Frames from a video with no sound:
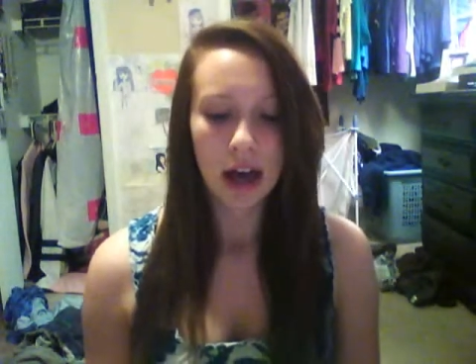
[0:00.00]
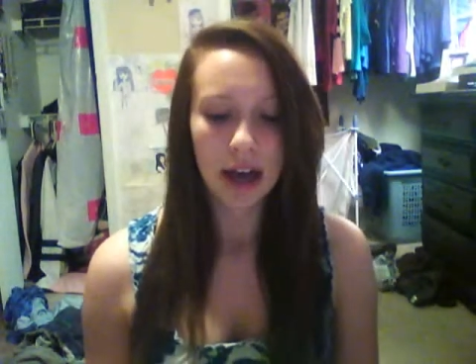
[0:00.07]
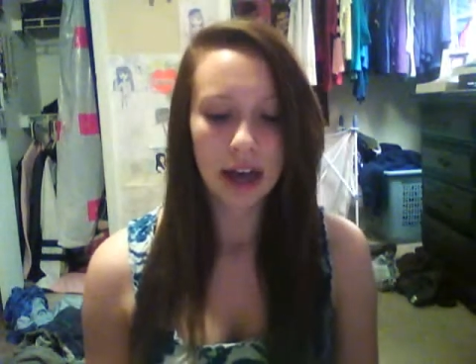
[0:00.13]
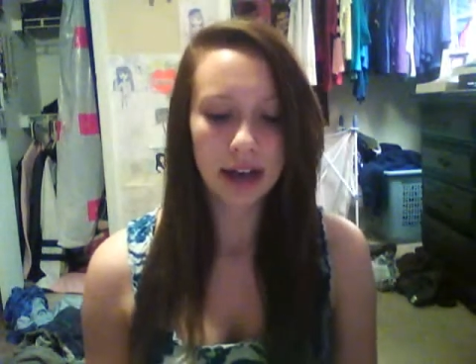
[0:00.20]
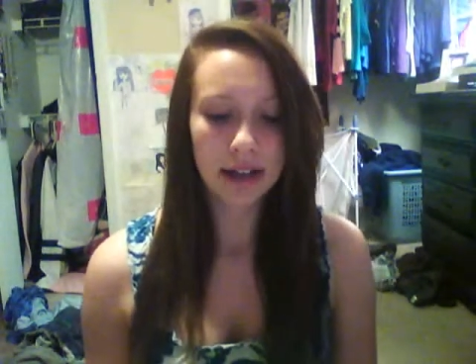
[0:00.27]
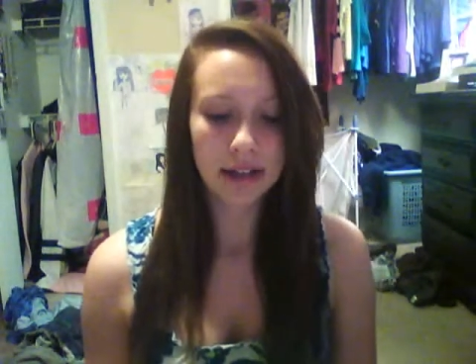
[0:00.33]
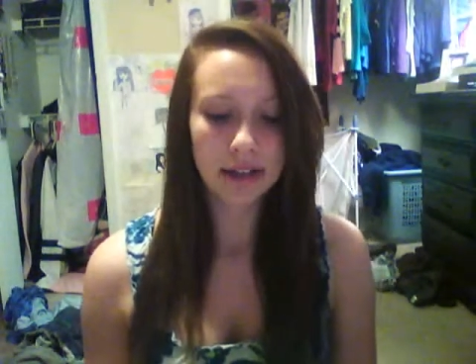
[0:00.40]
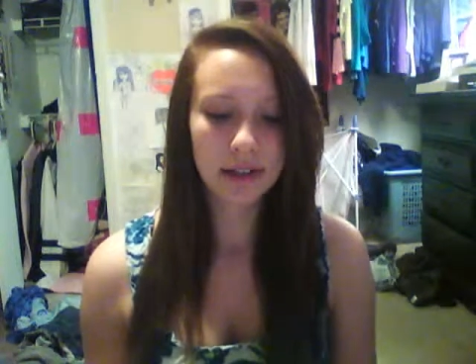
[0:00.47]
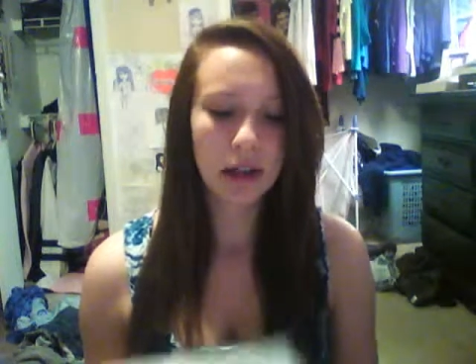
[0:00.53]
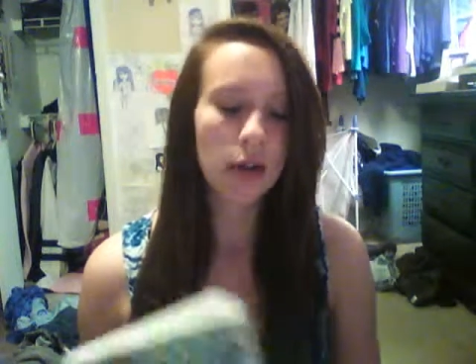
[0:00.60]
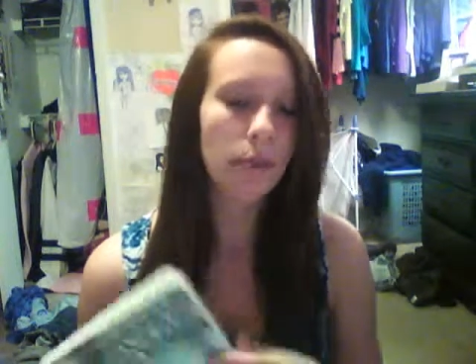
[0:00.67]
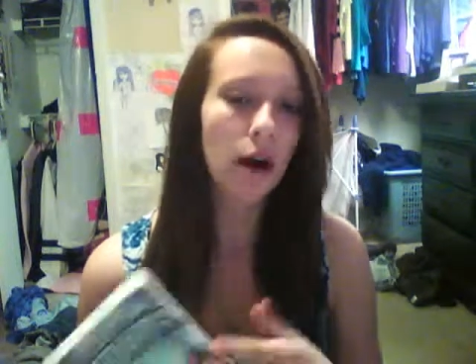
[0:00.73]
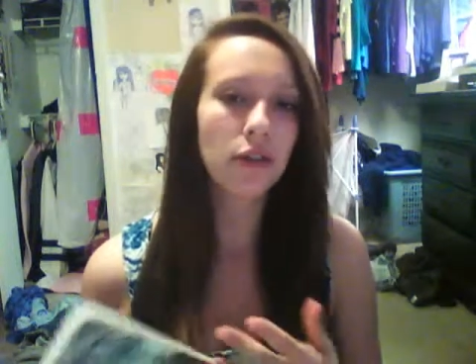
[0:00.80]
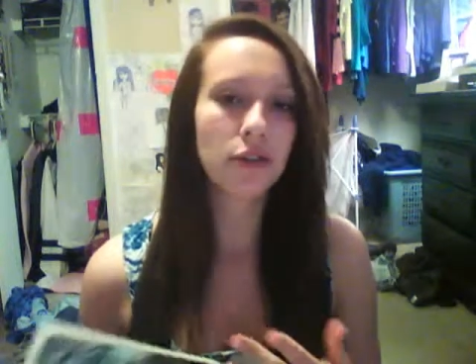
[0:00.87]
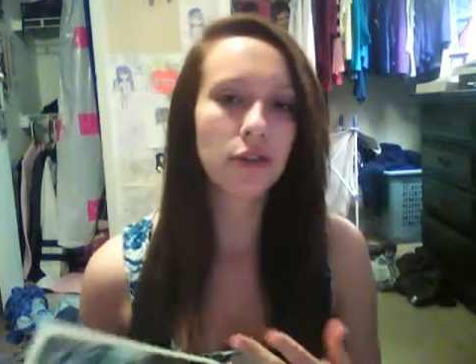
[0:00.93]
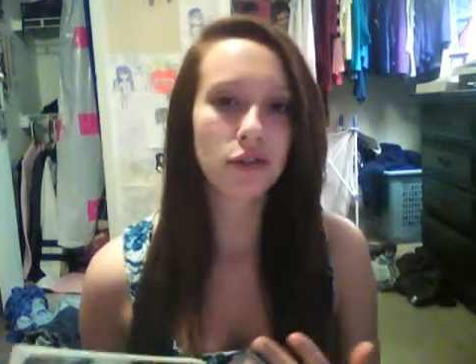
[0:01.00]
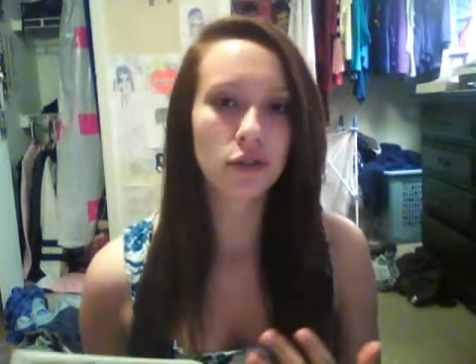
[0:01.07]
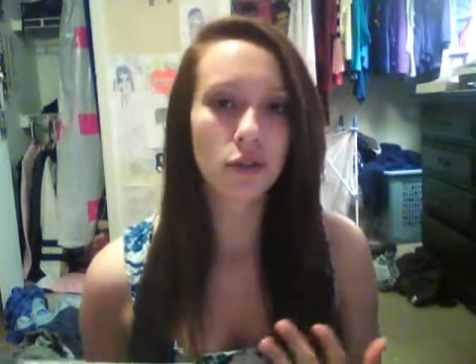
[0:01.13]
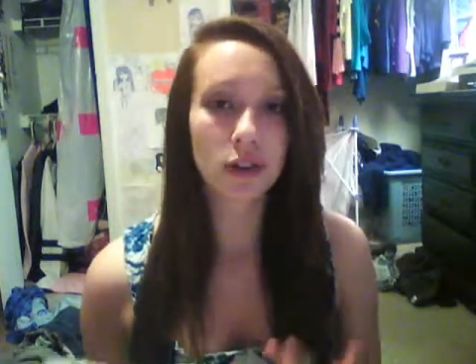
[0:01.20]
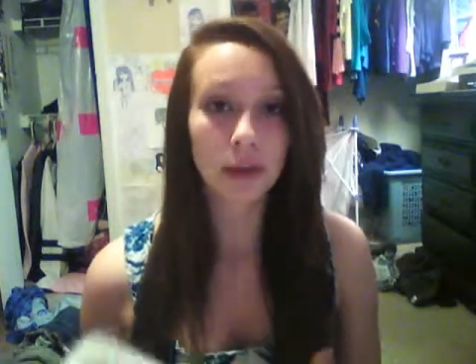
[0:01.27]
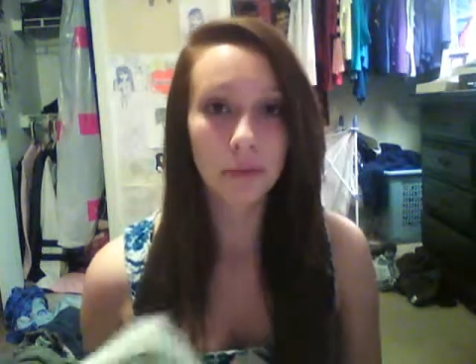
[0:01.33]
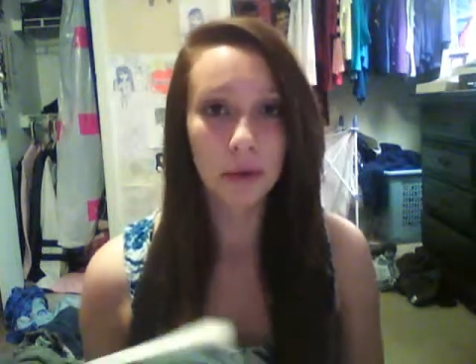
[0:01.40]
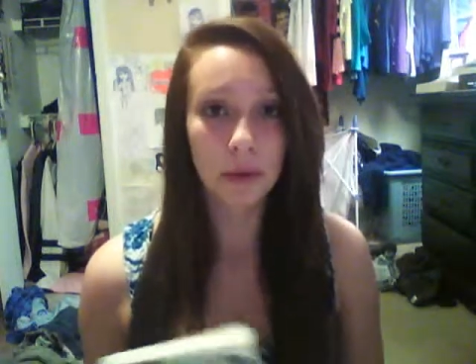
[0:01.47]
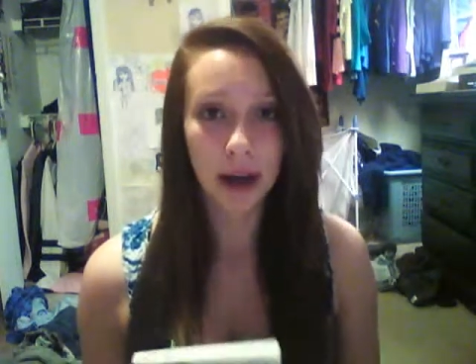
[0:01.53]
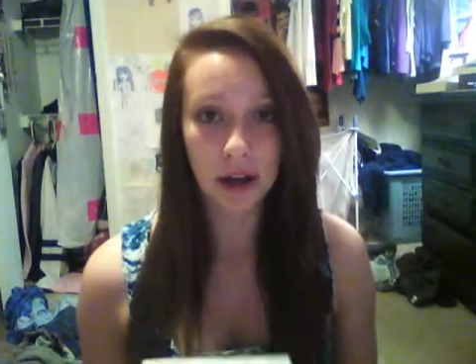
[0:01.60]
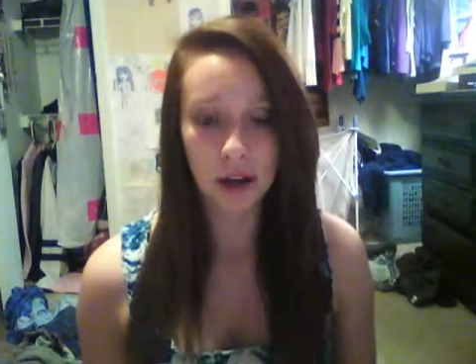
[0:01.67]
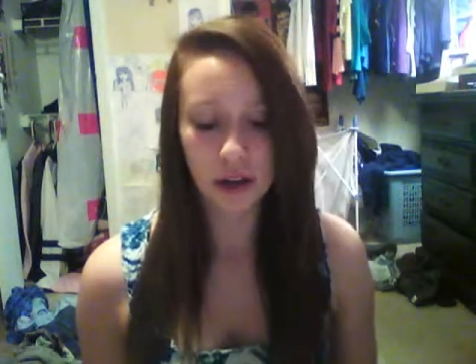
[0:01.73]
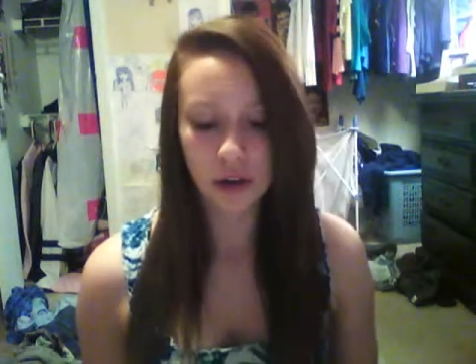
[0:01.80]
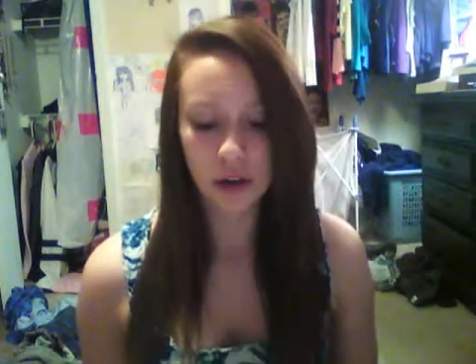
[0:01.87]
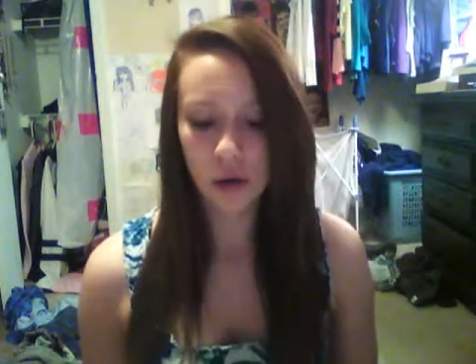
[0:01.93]
It's about this girl named
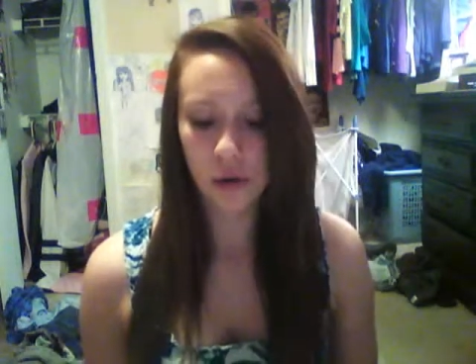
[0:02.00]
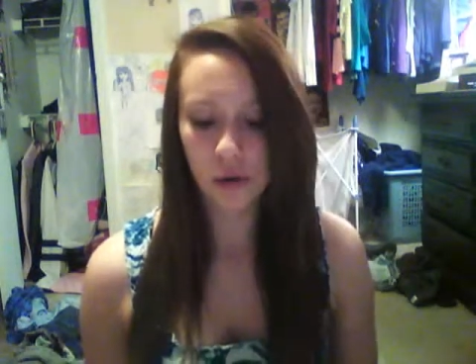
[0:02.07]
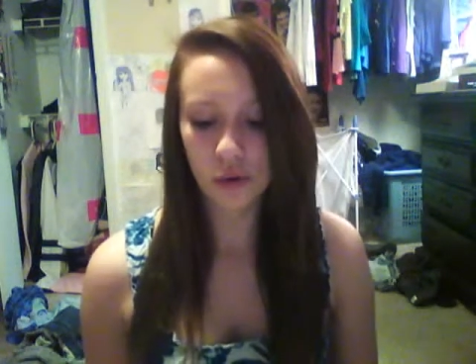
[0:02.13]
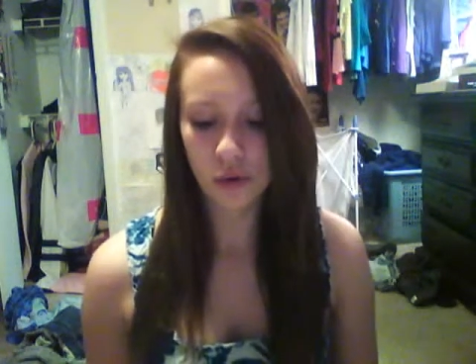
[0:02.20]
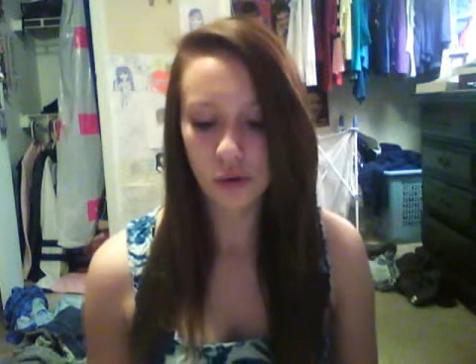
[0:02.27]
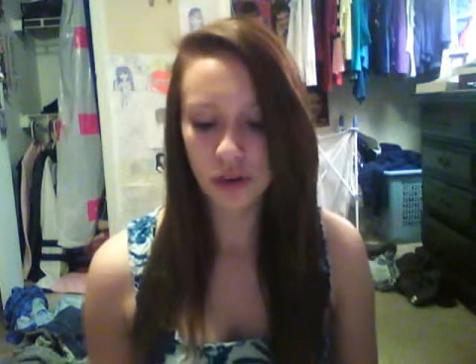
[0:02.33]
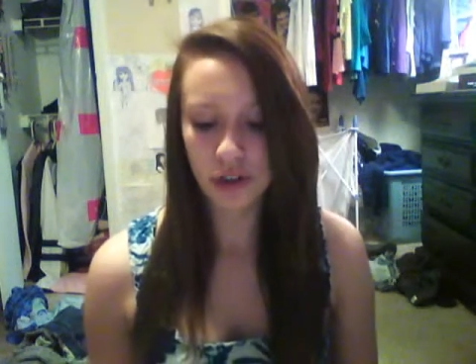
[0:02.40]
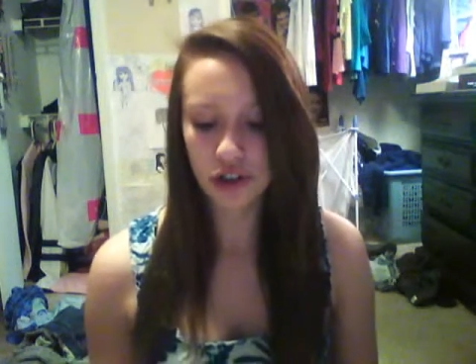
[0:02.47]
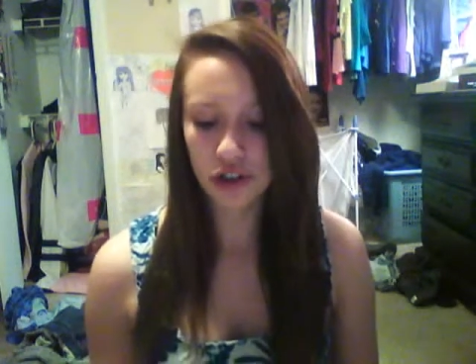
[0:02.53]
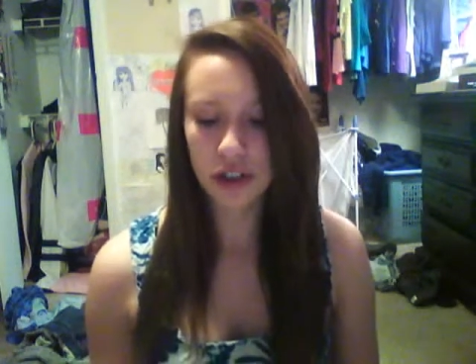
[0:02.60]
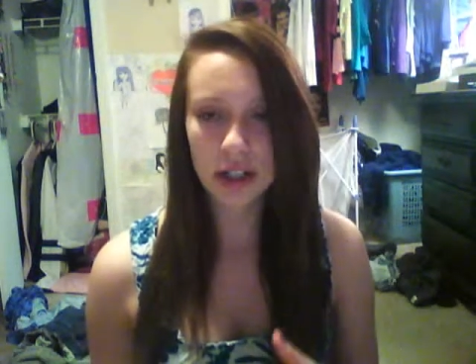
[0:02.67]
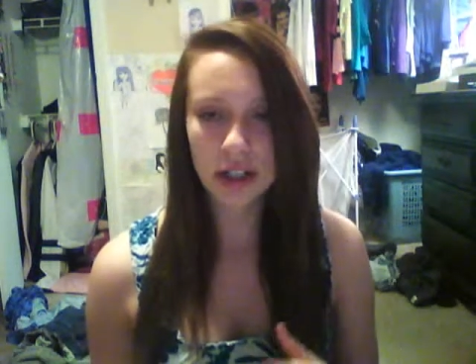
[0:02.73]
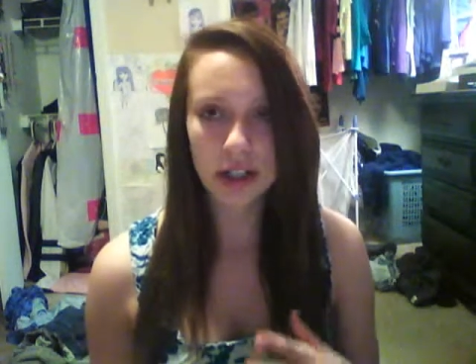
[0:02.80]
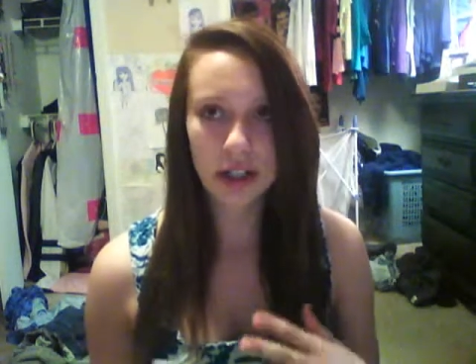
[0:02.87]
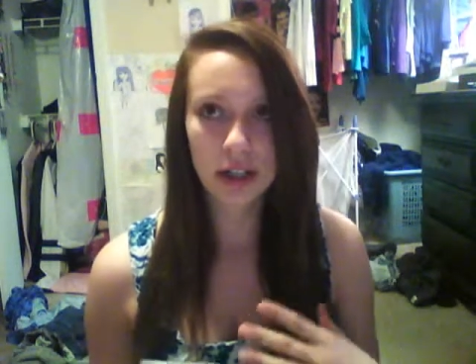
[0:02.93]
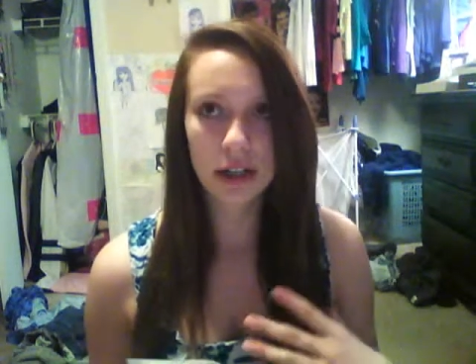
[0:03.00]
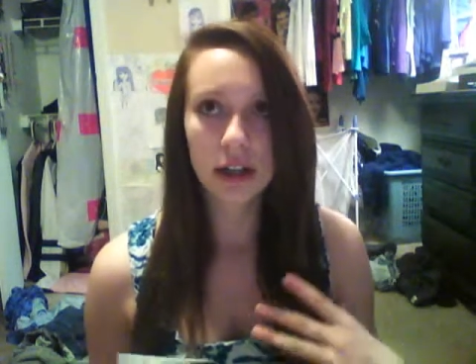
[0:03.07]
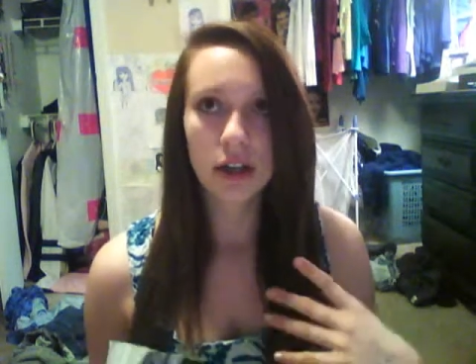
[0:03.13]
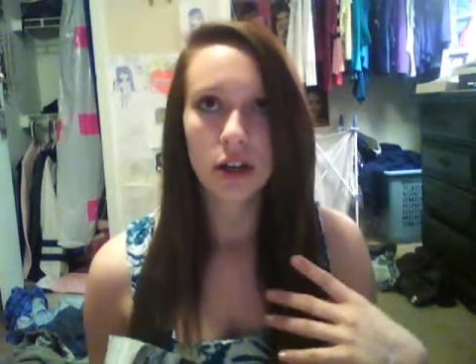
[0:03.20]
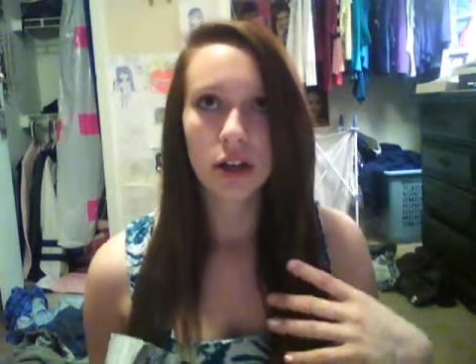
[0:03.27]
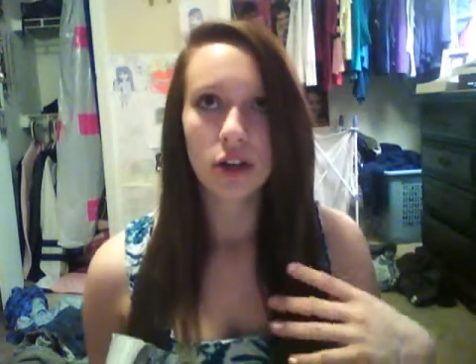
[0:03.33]
Rebecca, who she